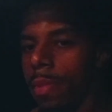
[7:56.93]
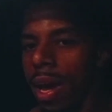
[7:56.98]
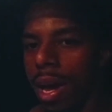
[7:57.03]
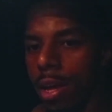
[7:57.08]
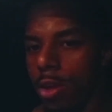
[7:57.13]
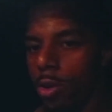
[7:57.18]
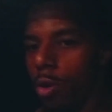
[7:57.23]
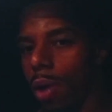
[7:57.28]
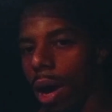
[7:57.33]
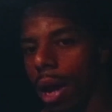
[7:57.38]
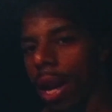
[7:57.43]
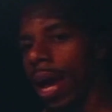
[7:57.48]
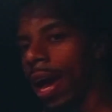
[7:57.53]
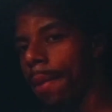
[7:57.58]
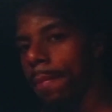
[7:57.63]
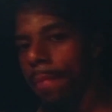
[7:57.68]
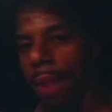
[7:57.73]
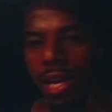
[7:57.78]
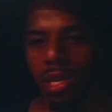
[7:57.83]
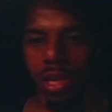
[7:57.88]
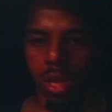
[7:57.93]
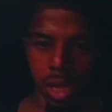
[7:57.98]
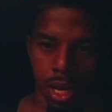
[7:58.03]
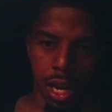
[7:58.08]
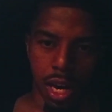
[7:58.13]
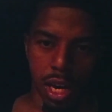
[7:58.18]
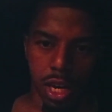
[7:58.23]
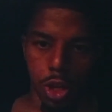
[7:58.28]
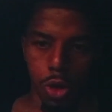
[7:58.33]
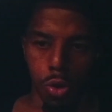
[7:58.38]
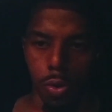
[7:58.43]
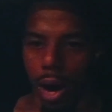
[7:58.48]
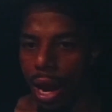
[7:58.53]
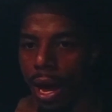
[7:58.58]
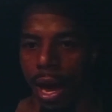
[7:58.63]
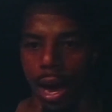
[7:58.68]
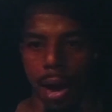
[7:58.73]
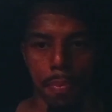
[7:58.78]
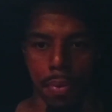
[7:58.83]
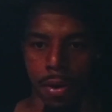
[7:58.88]
you gotta have masculine energy. You gotta
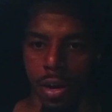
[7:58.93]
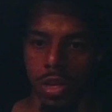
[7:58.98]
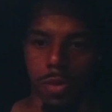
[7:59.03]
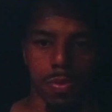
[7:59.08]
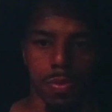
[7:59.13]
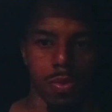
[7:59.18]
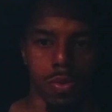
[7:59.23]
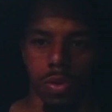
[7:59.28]
have principles.